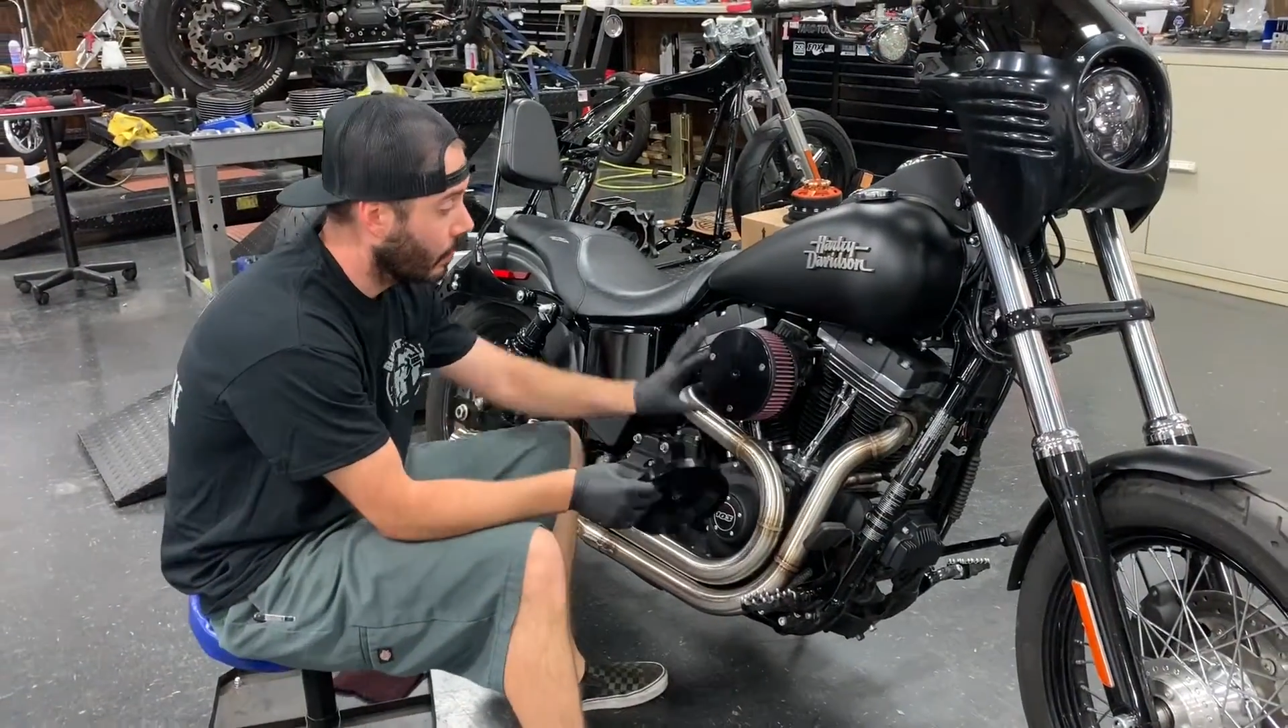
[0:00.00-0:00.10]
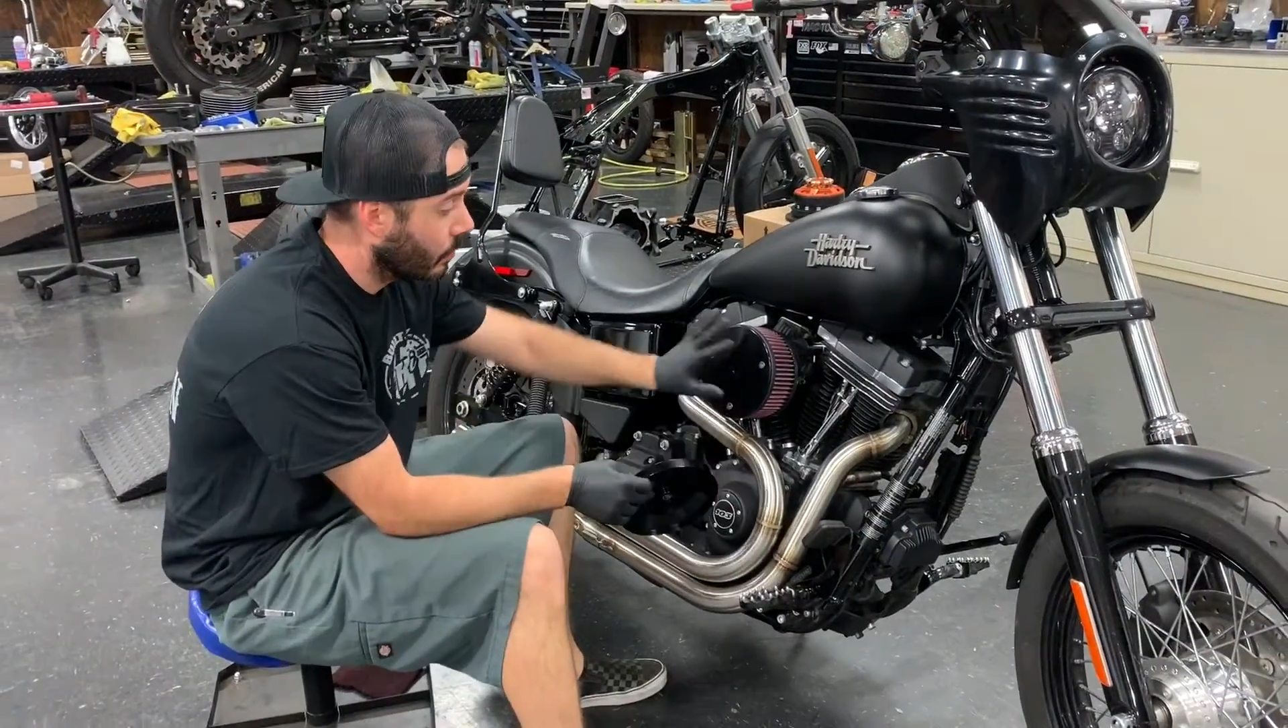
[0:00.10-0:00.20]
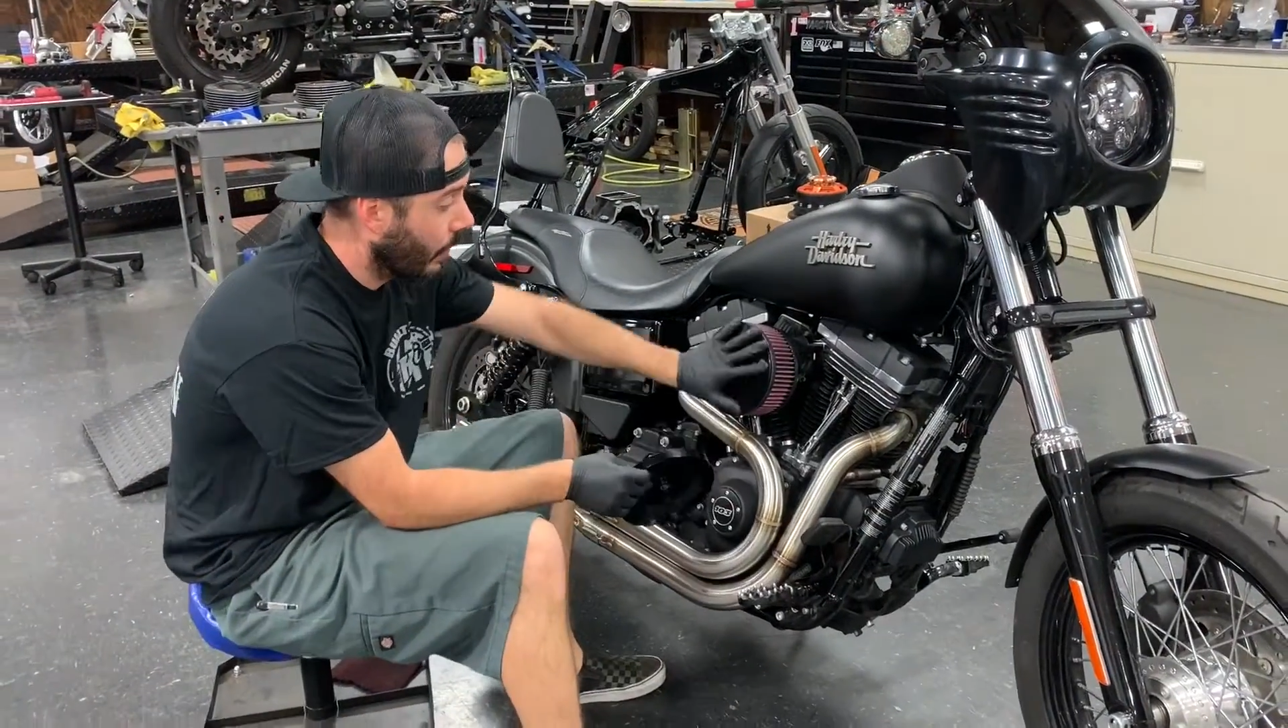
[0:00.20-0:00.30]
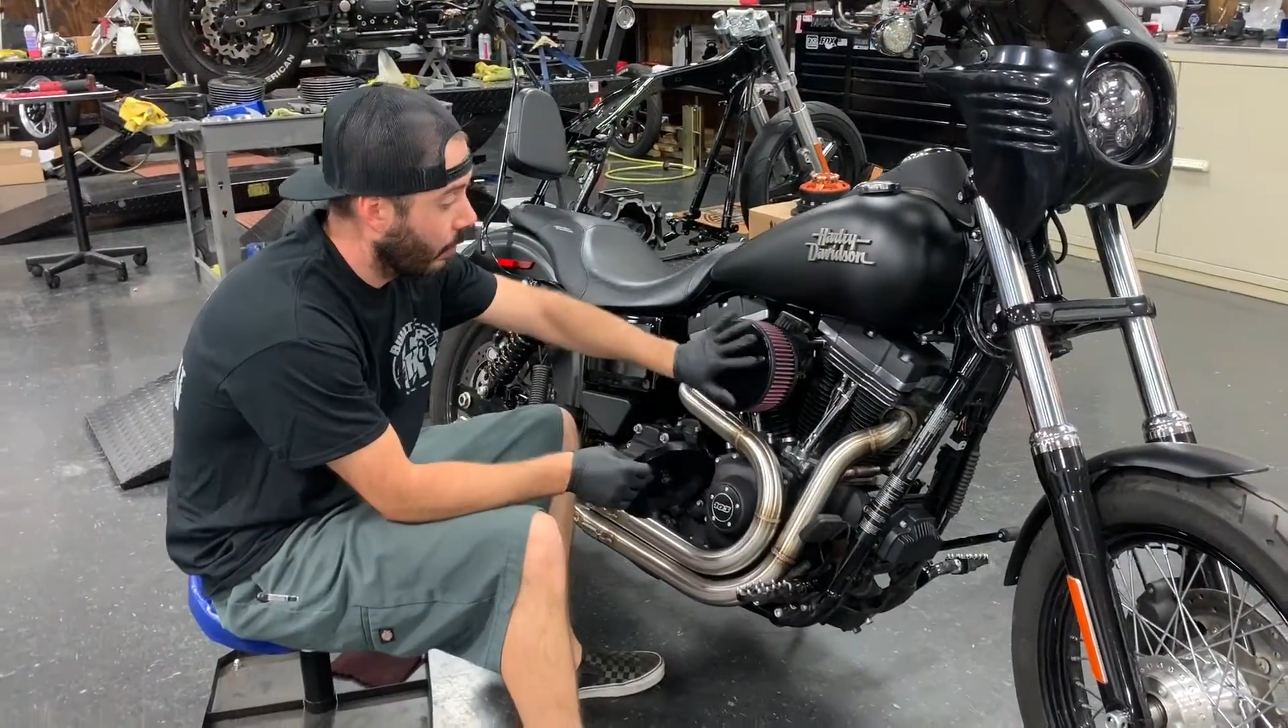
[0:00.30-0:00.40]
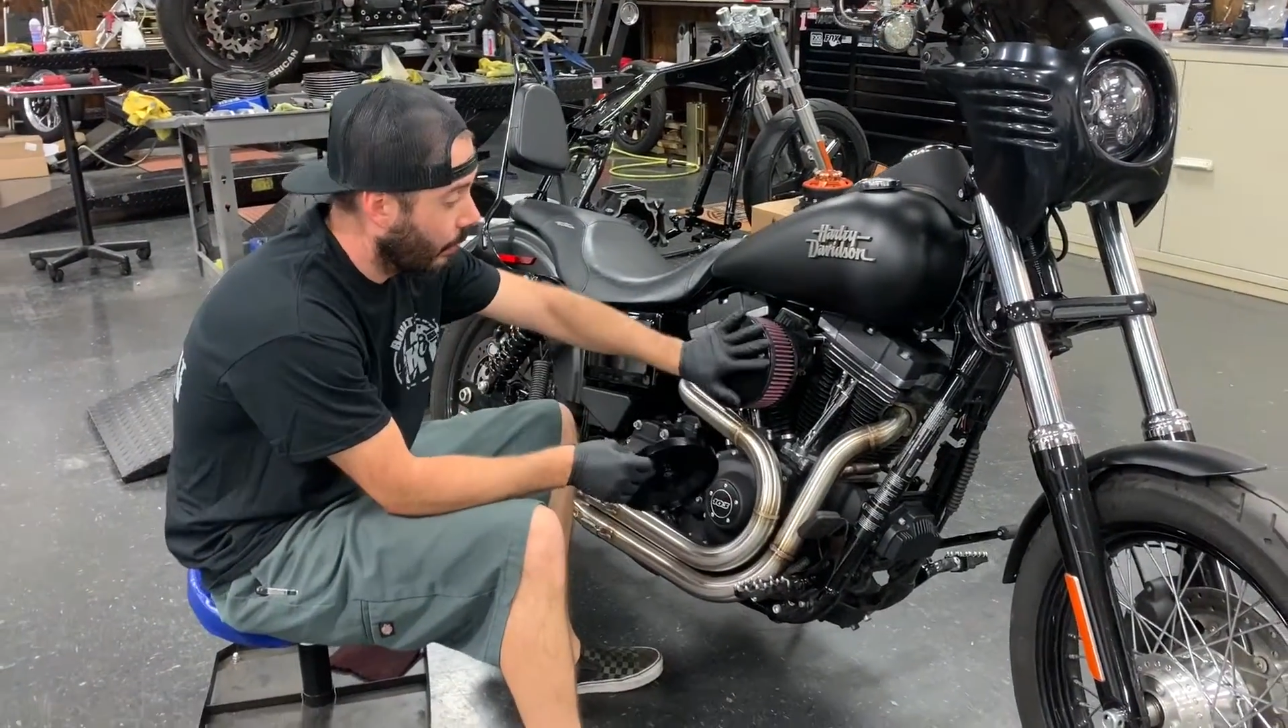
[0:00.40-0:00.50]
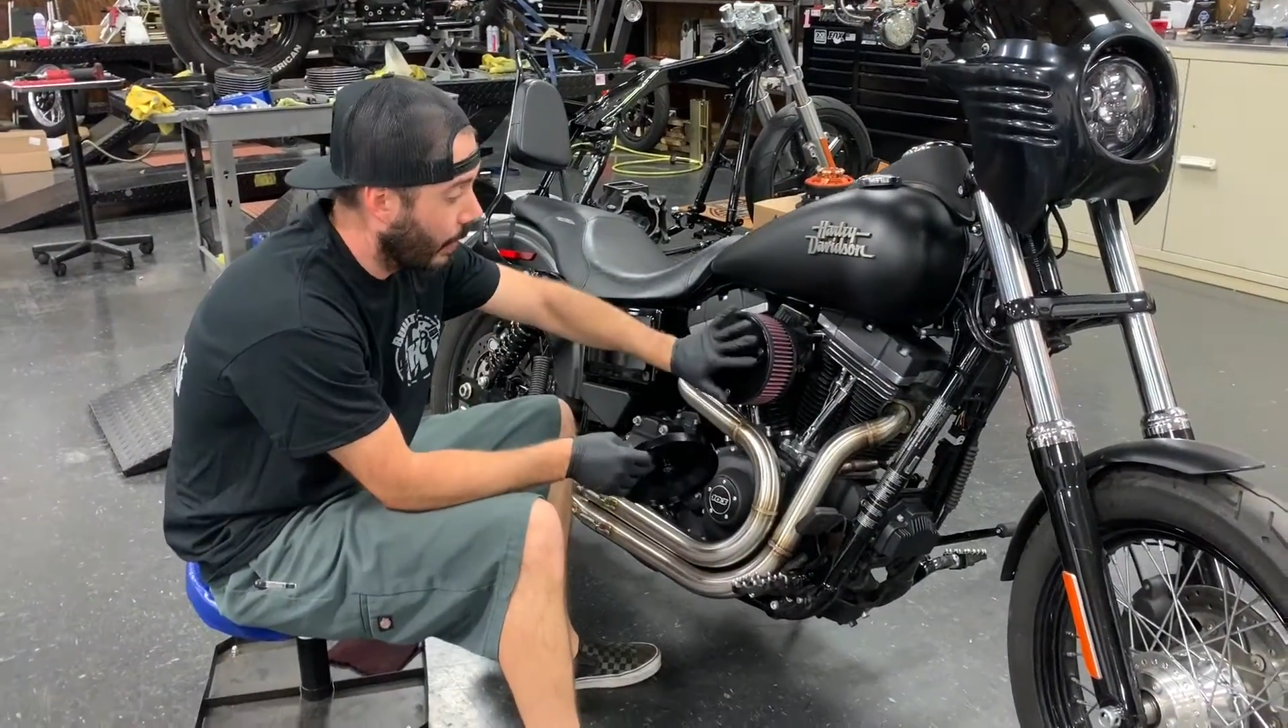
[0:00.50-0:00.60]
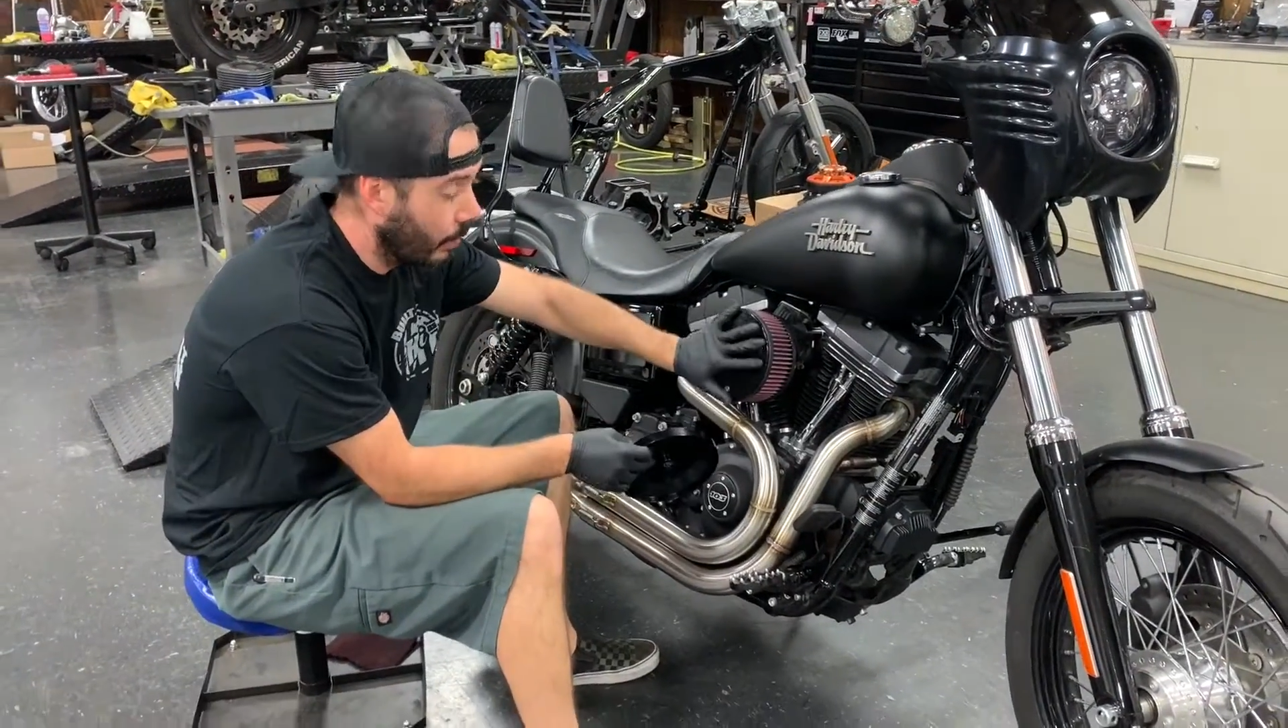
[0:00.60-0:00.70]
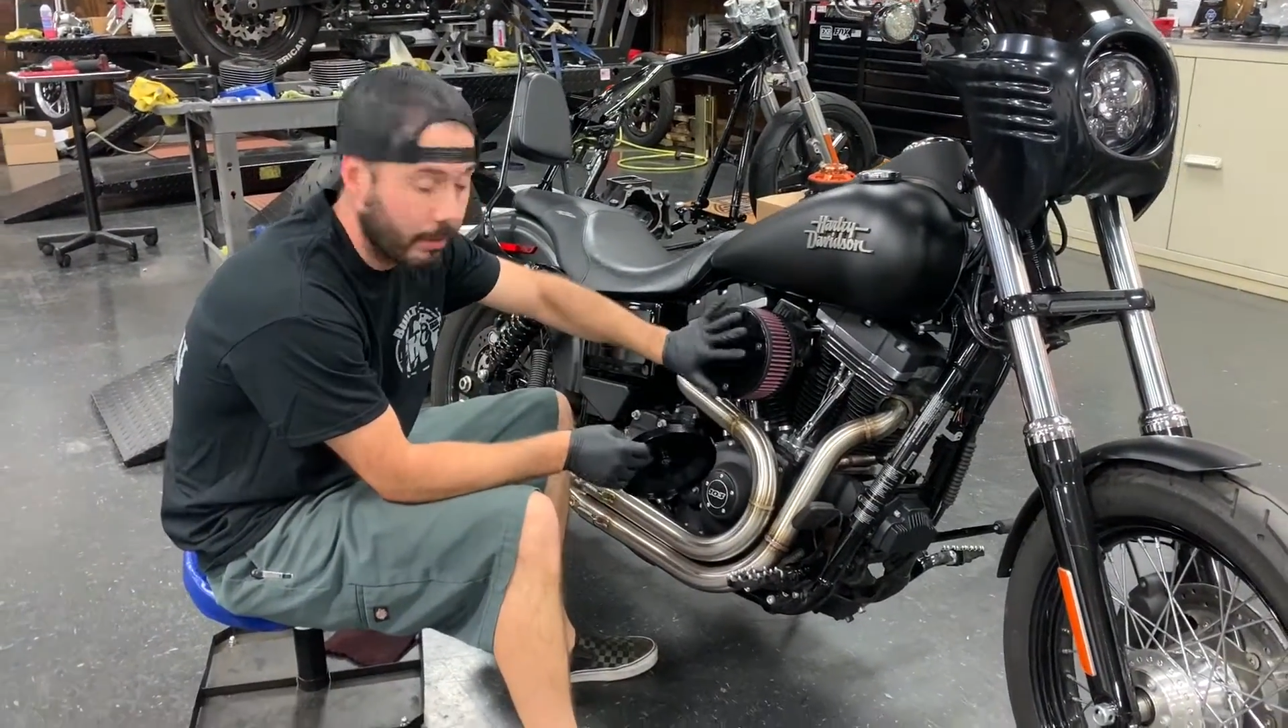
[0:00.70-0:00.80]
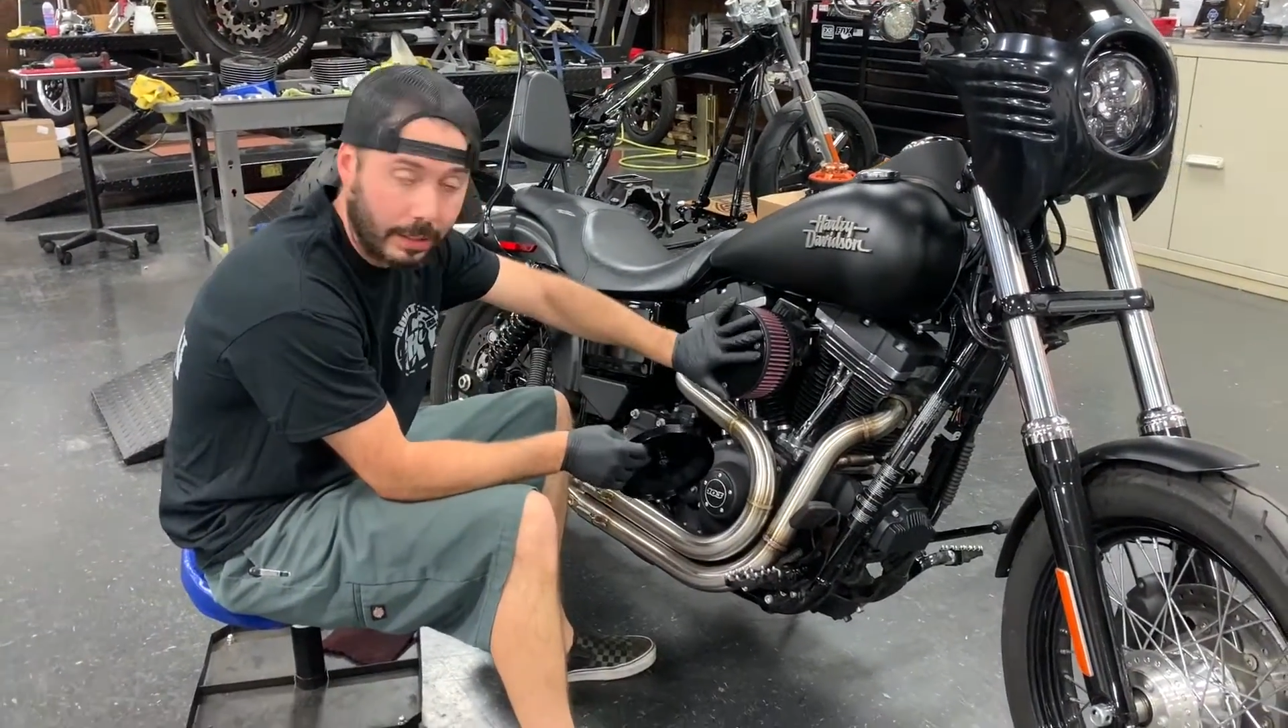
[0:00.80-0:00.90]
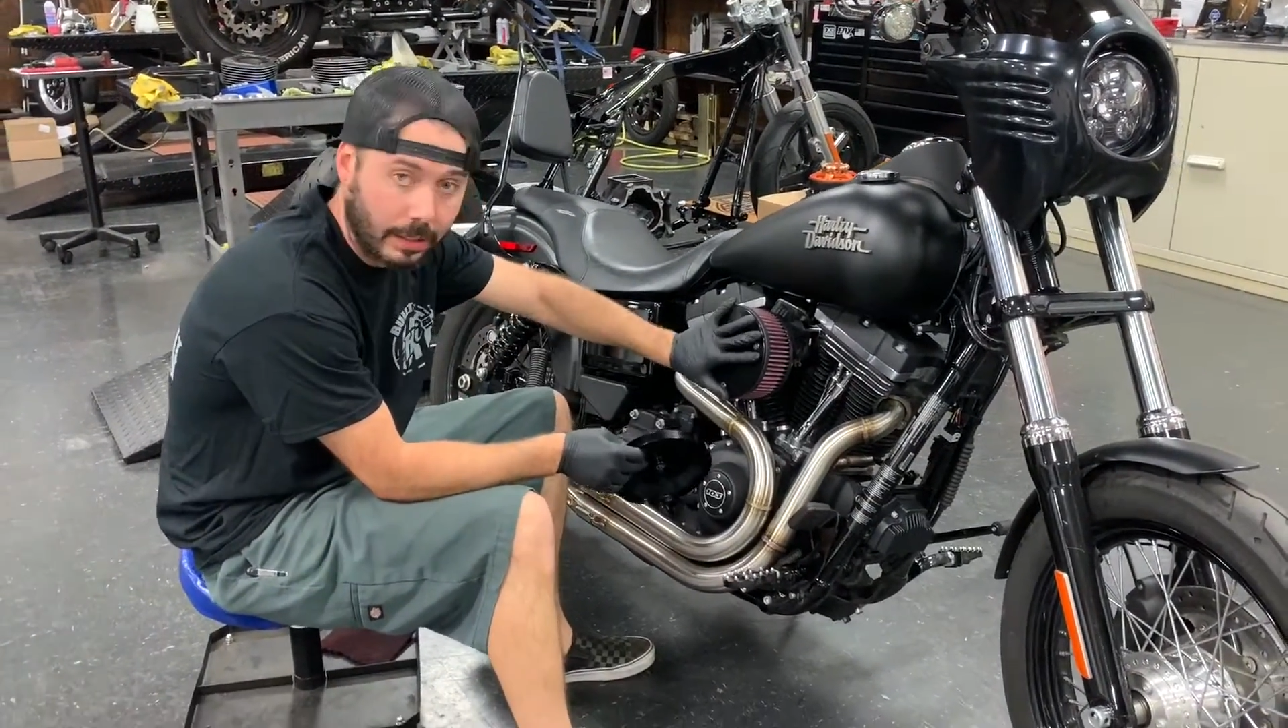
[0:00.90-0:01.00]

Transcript: Now we got everything